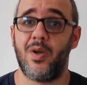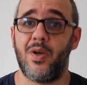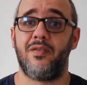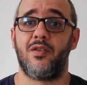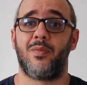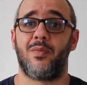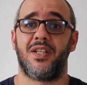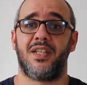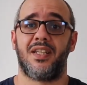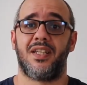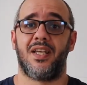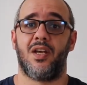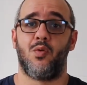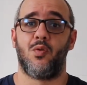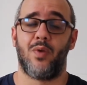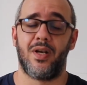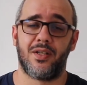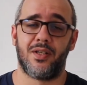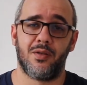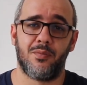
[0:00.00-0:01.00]
everybody and
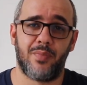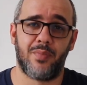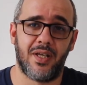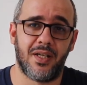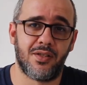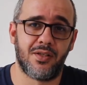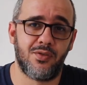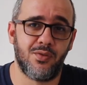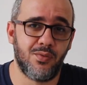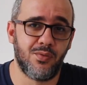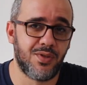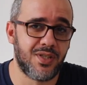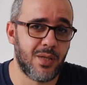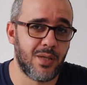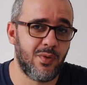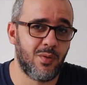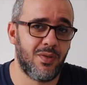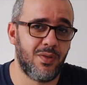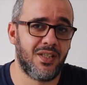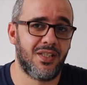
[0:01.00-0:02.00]
welcome back to
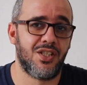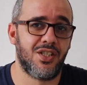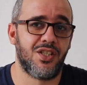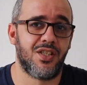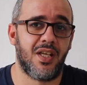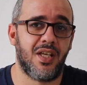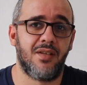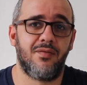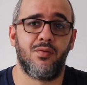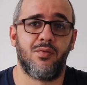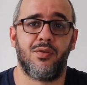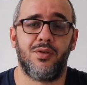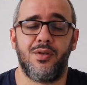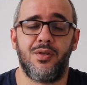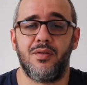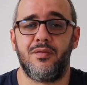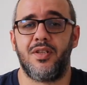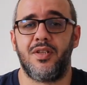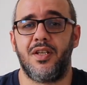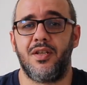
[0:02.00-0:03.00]
Samir Digital for a
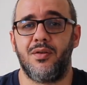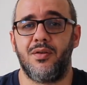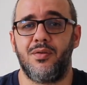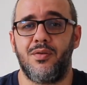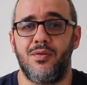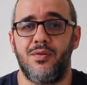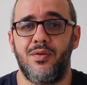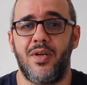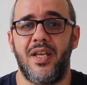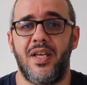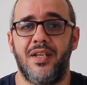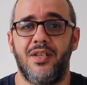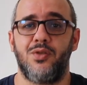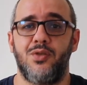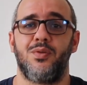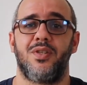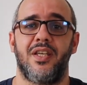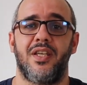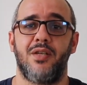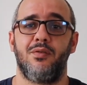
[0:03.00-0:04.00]
new video, and
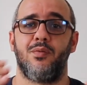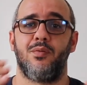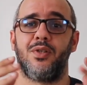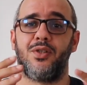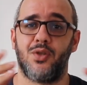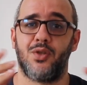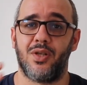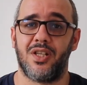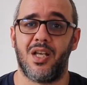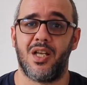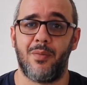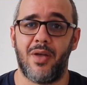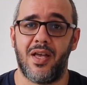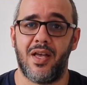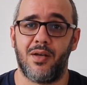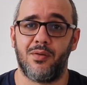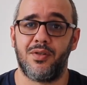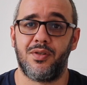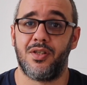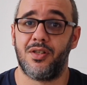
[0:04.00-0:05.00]
today we'll talk
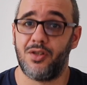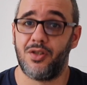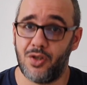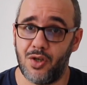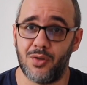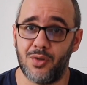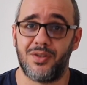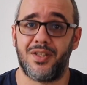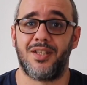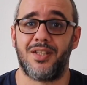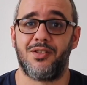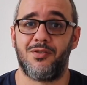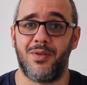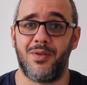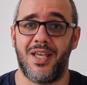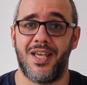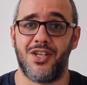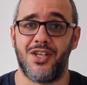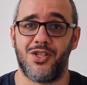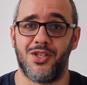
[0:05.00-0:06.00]
about content
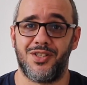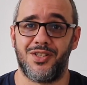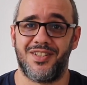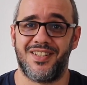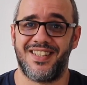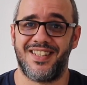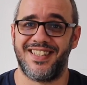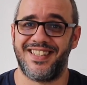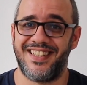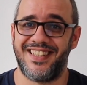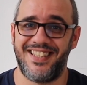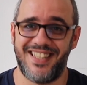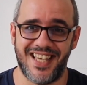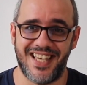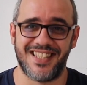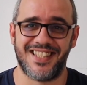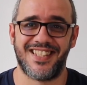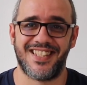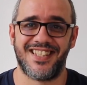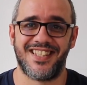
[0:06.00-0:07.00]
creation.
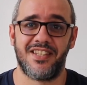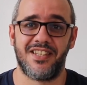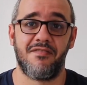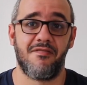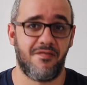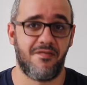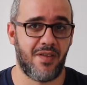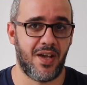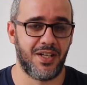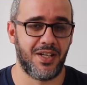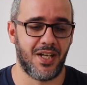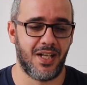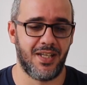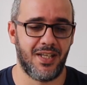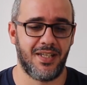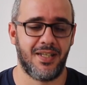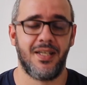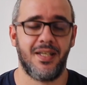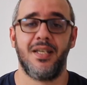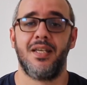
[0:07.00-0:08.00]
Yes,
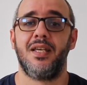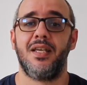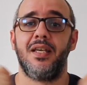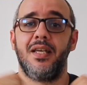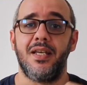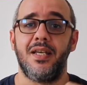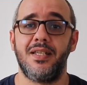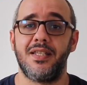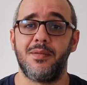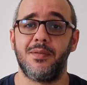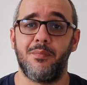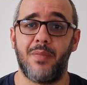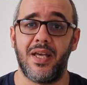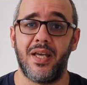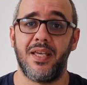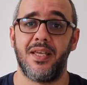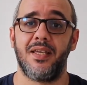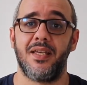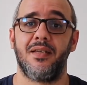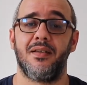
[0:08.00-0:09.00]
finally. It's my
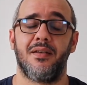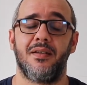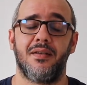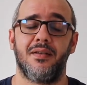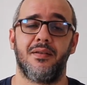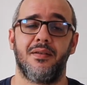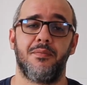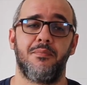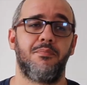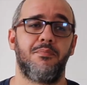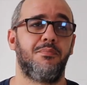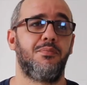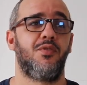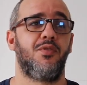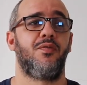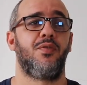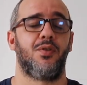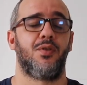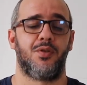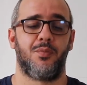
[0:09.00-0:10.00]

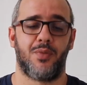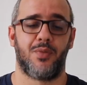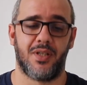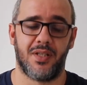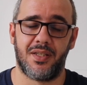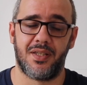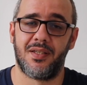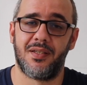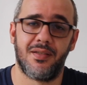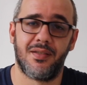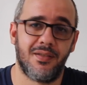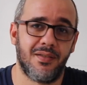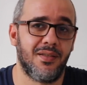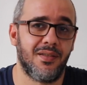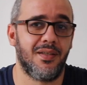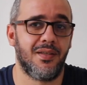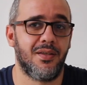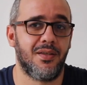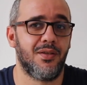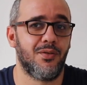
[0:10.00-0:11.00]
preferred part
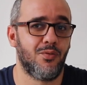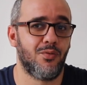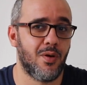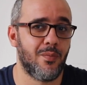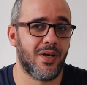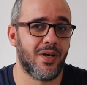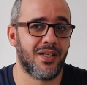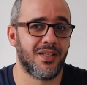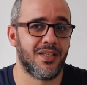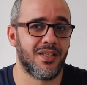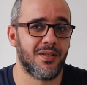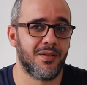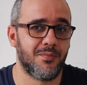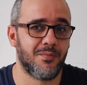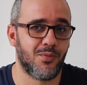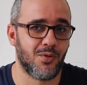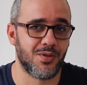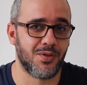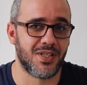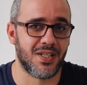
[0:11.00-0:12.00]
in the web marketing
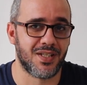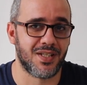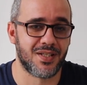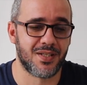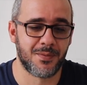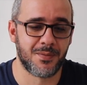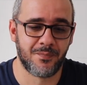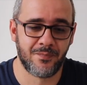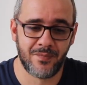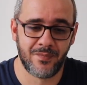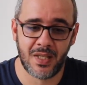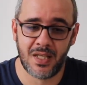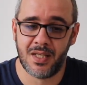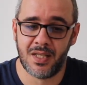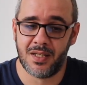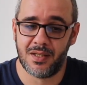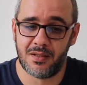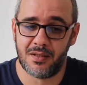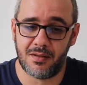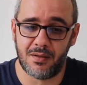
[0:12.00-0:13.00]
process.
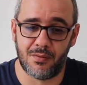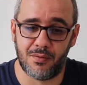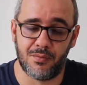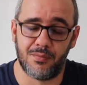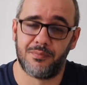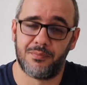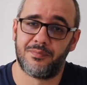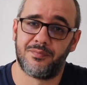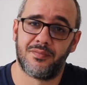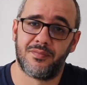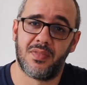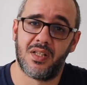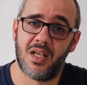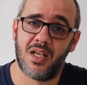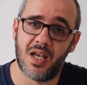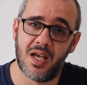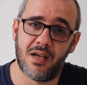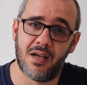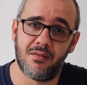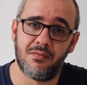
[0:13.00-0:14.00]
So,
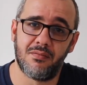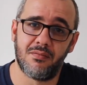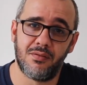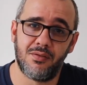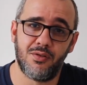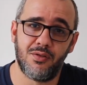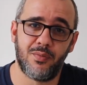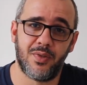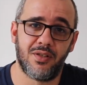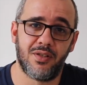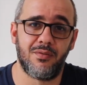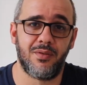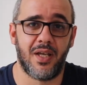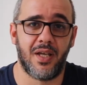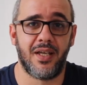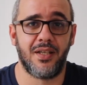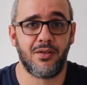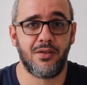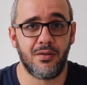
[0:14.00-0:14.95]
how do we create